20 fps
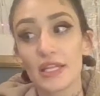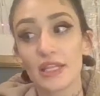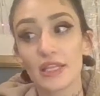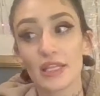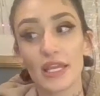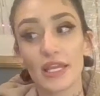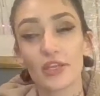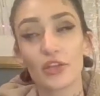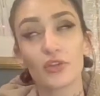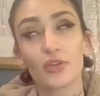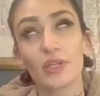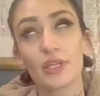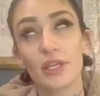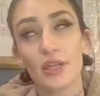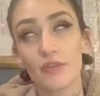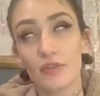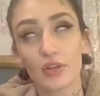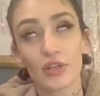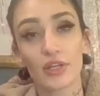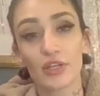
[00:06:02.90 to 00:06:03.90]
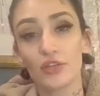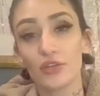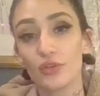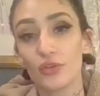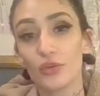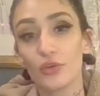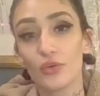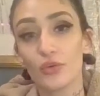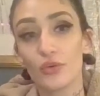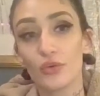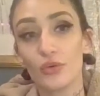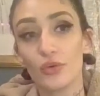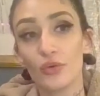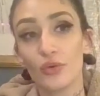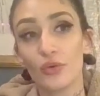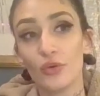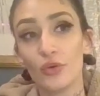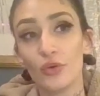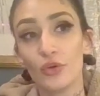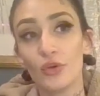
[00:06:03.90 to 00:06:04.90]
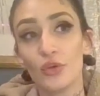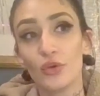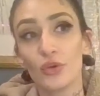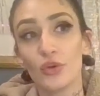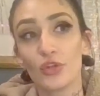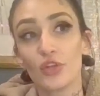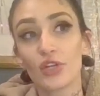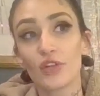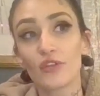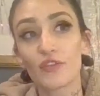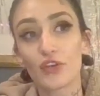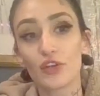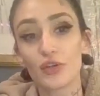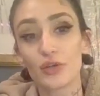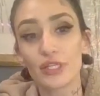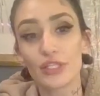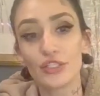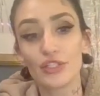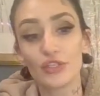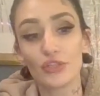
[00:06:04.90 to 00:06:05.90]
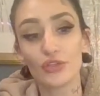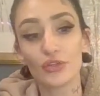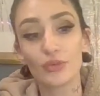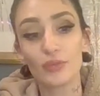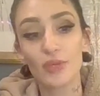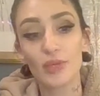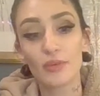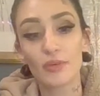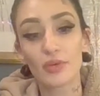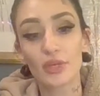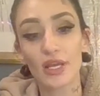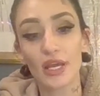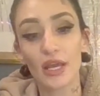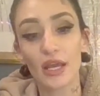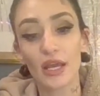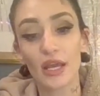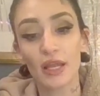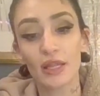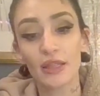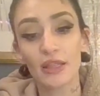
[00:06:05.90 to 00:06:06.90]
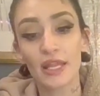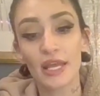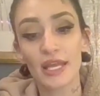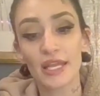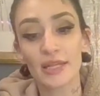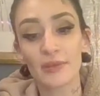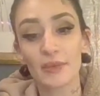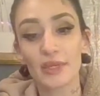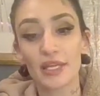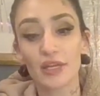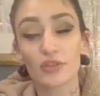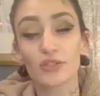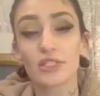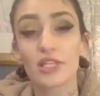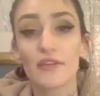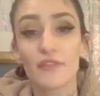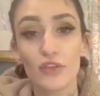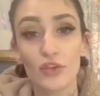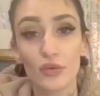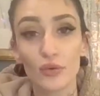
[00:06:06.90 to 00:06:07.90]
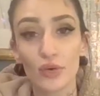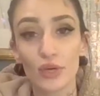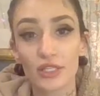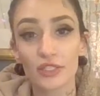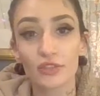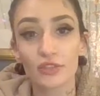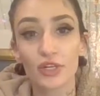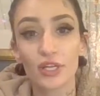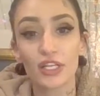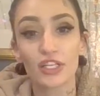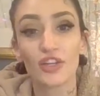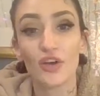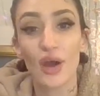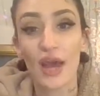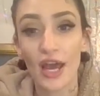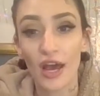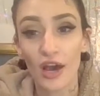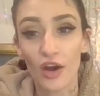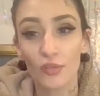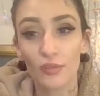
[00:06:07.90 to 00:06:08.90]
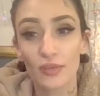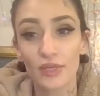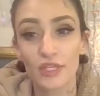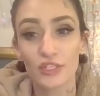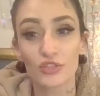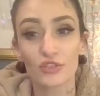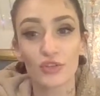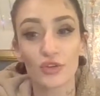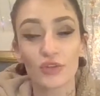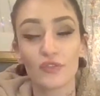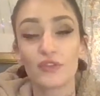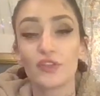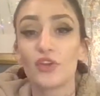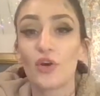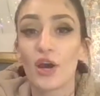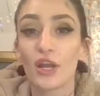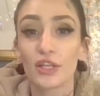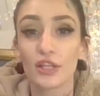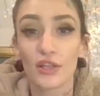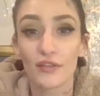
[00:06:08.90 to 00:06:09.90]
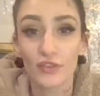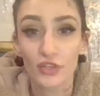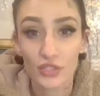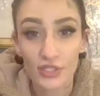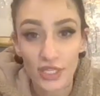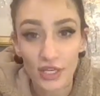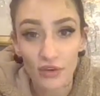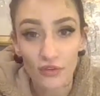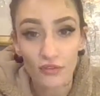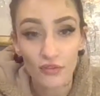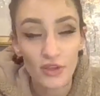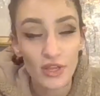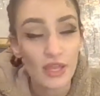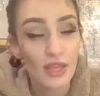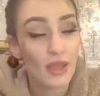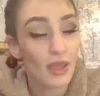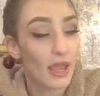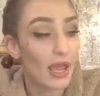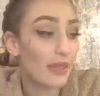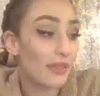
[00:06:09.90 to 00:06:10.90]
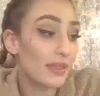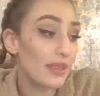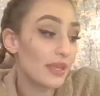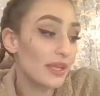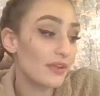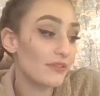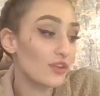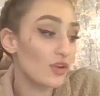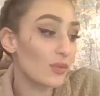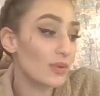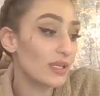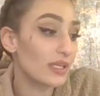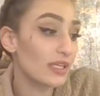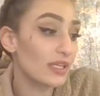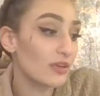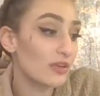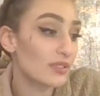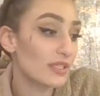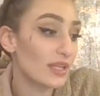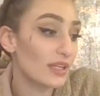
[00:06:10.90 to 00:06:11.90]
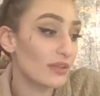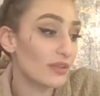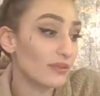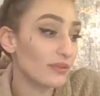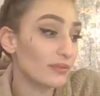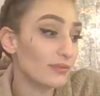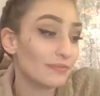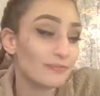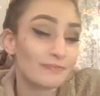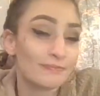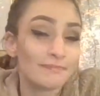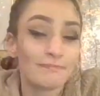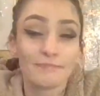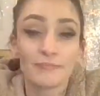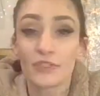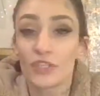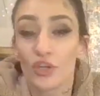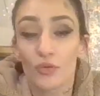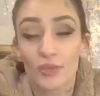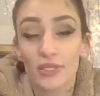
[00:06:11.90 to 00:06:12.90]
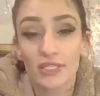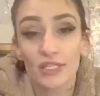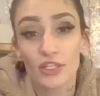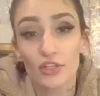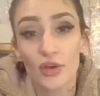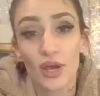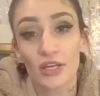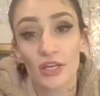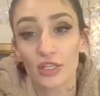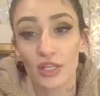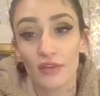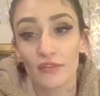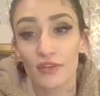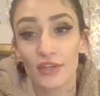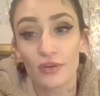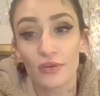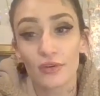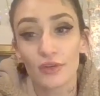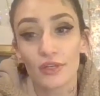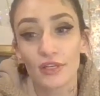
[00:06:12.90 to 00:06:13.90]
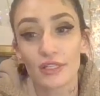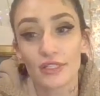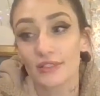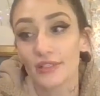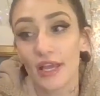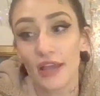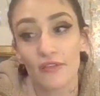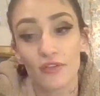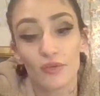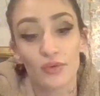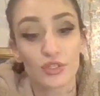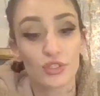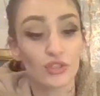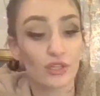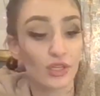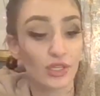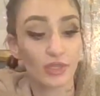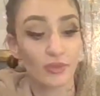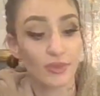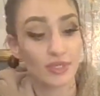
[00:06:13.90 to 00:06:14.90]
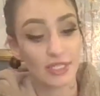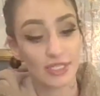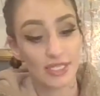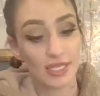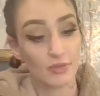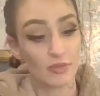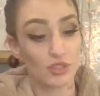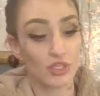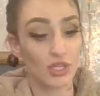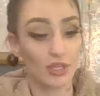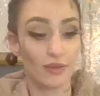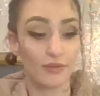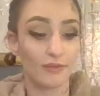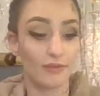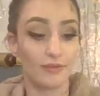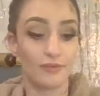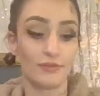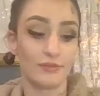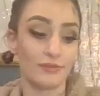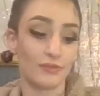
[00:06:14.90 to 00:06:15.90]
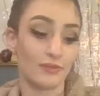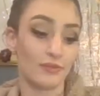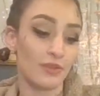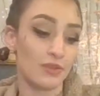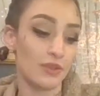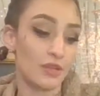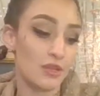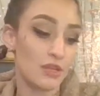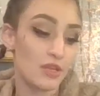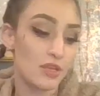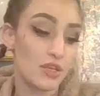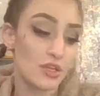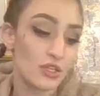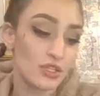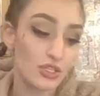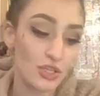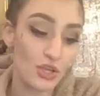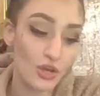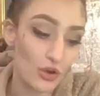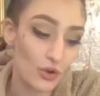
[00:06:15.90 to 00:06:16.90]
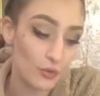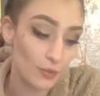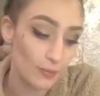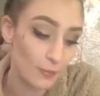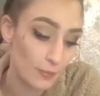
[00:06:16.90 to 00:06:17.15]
like you're never gonna do you're never going to be able to let anybody else love you because they're not going to know how because you don't even know how to love yourself. And then if nobody knows how, nobody's going to know how to love you because everyone's struggling with the same shit. So,